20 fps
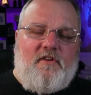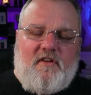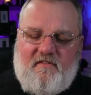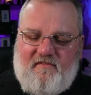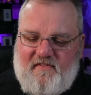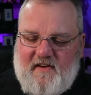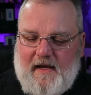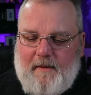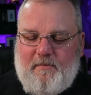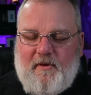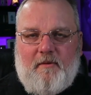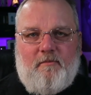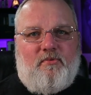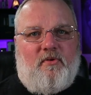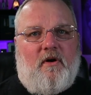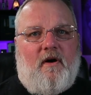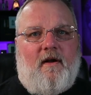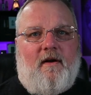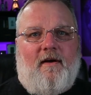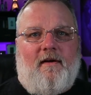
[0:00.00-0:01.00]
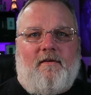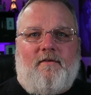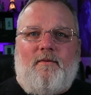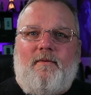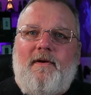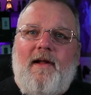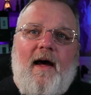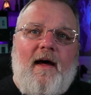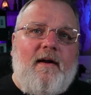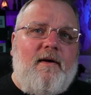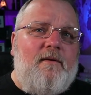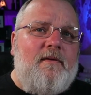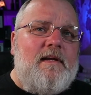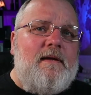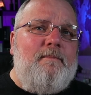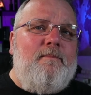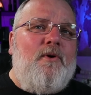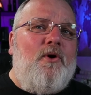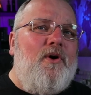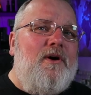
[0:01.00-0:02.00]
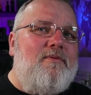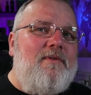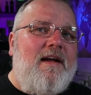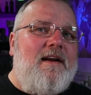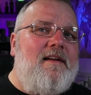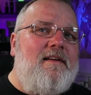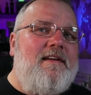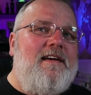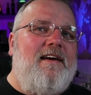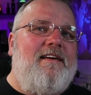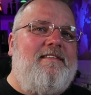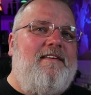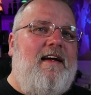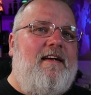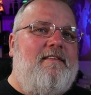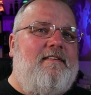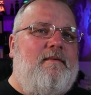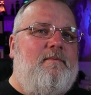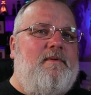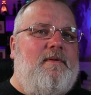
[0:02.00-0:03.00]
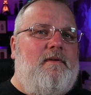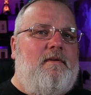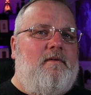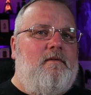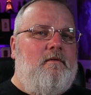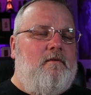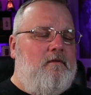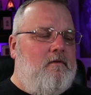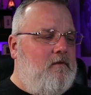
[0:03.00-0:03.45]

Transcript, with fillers: the vaping products were not only more readily accessible,